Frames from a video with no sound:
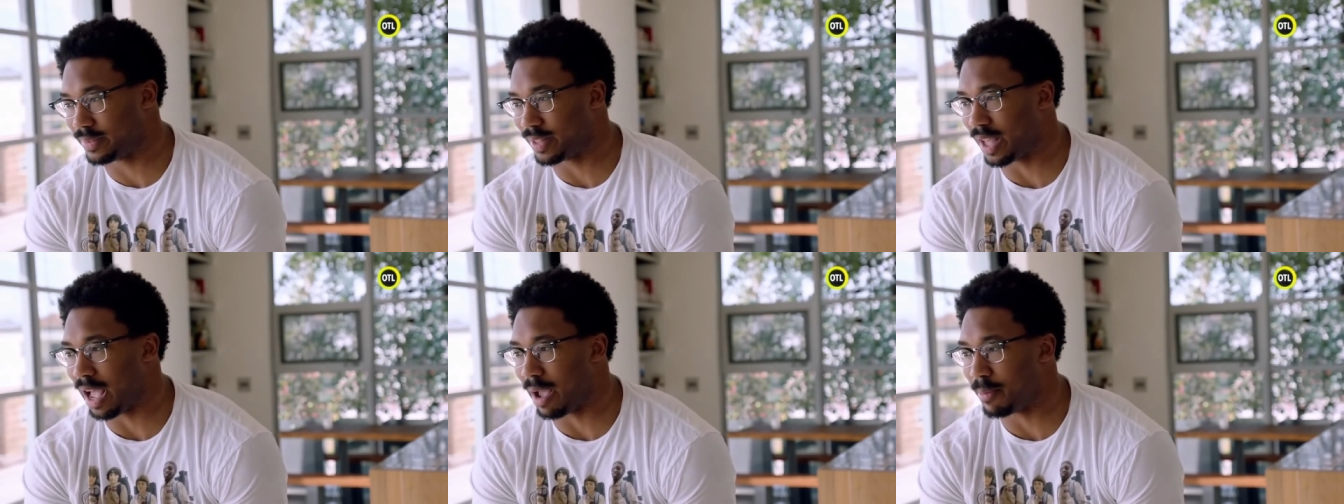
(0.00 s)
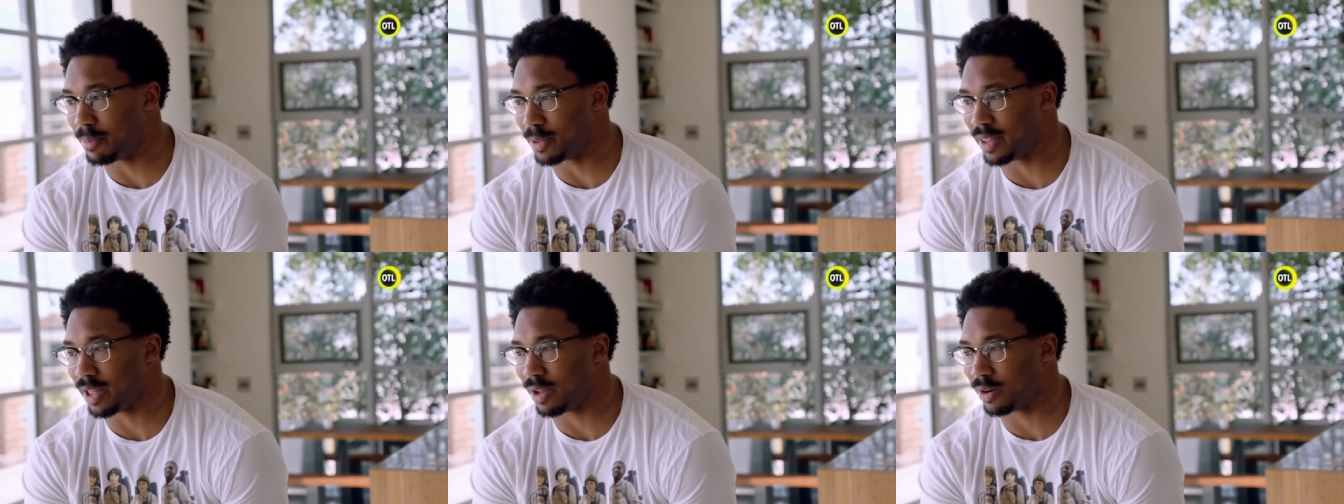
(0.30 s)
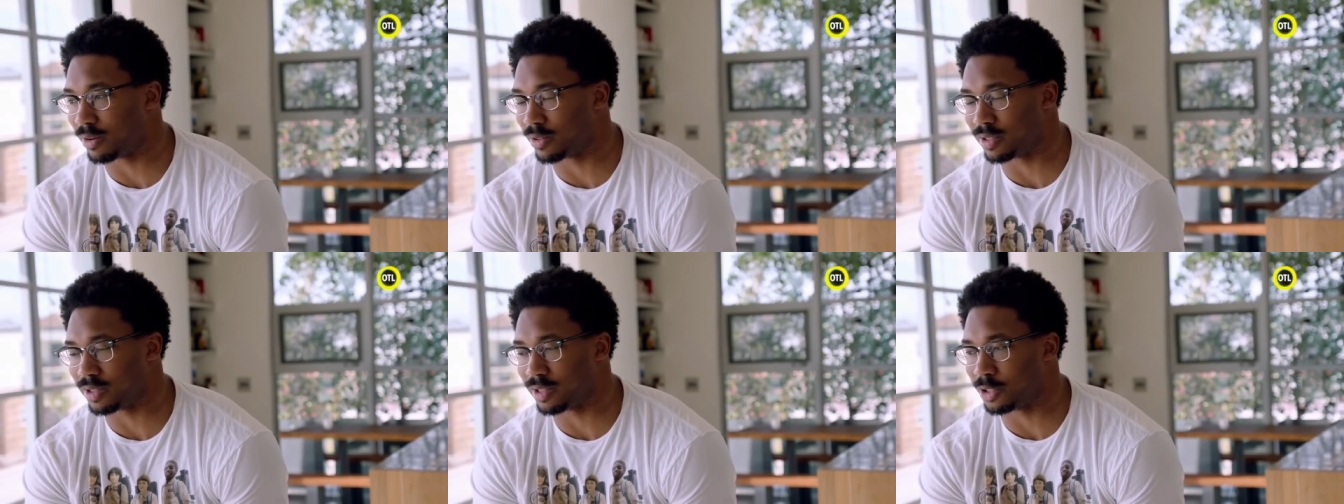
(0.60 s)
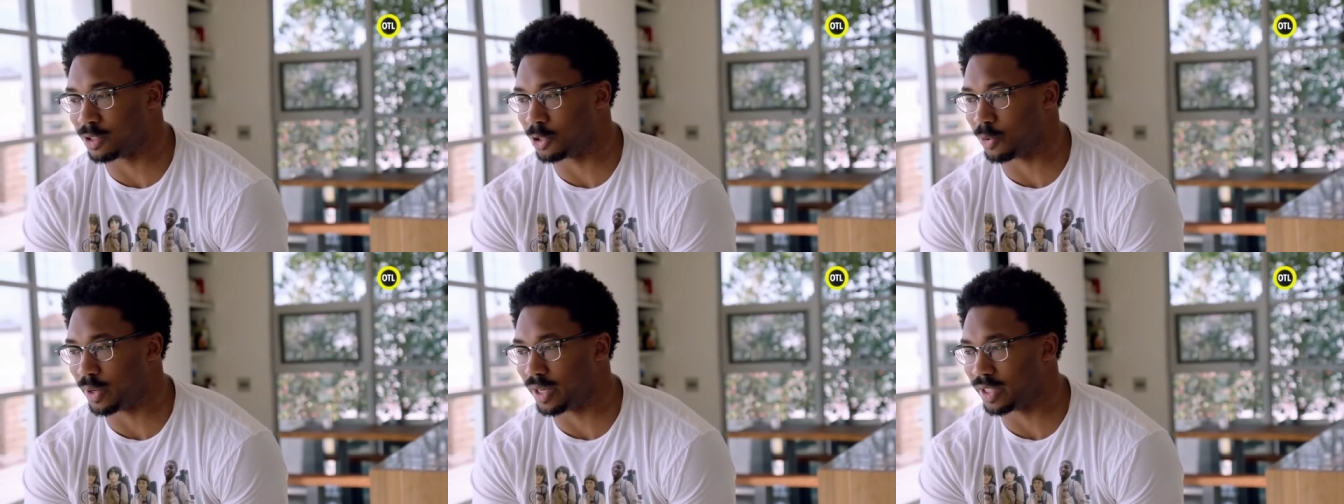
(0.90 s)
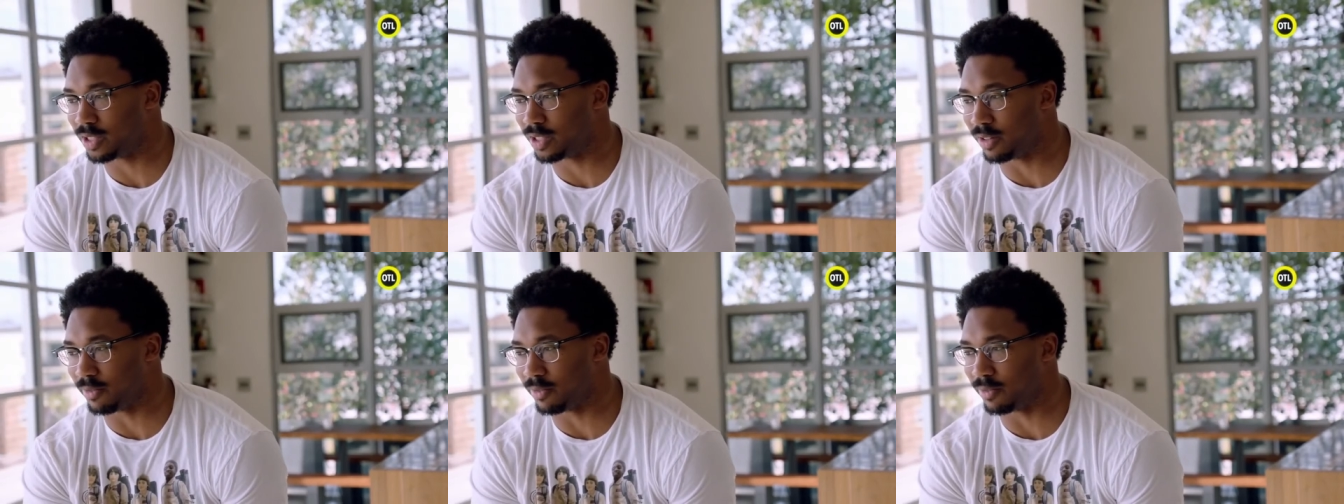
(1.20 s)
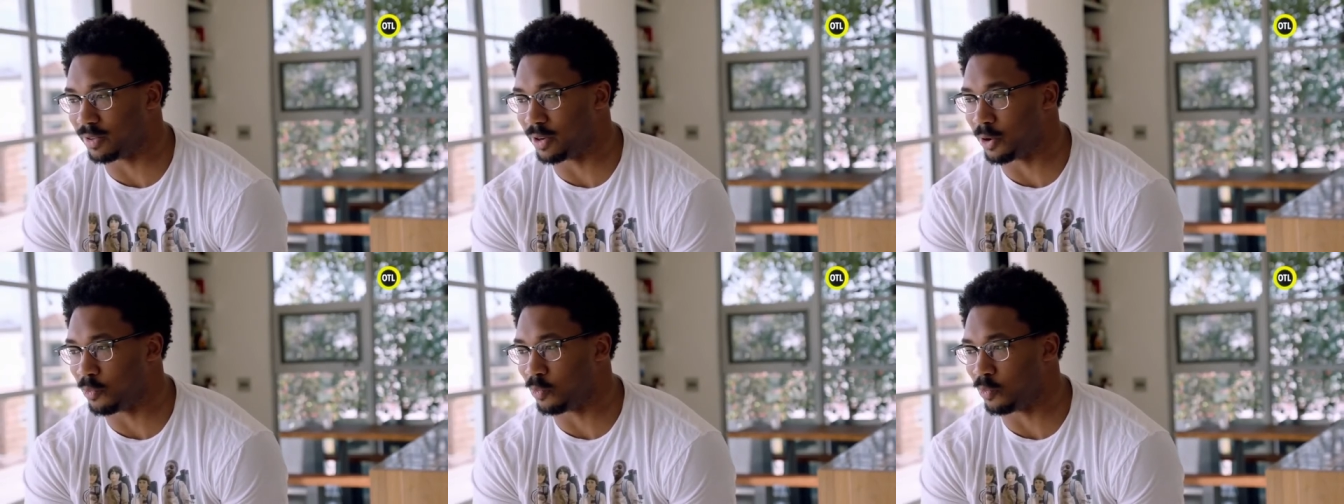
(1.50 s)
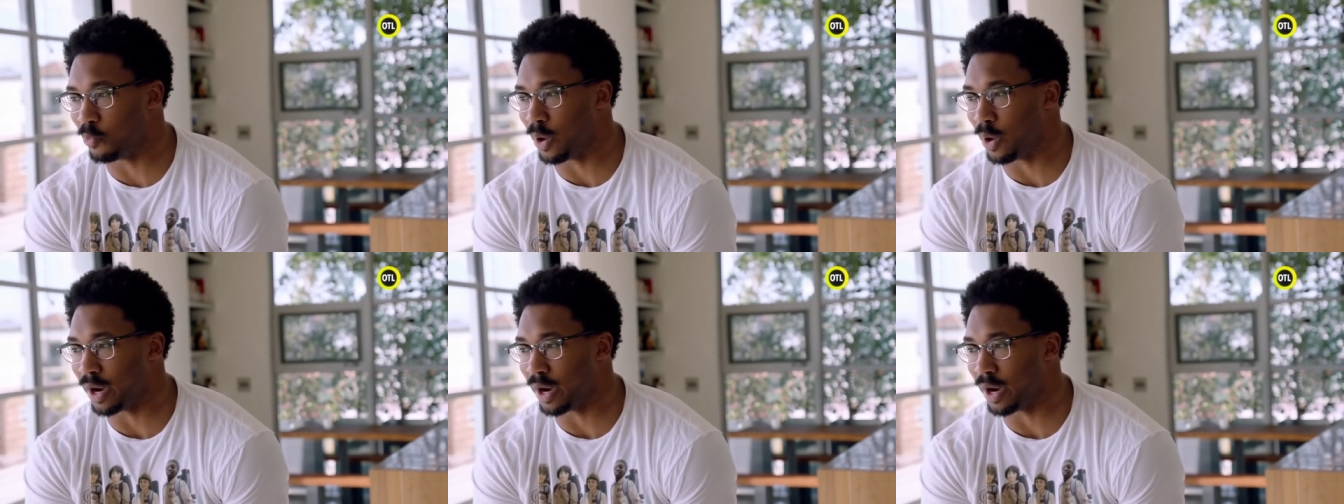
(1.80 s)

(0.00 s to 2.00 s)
the hypothetical situation of you know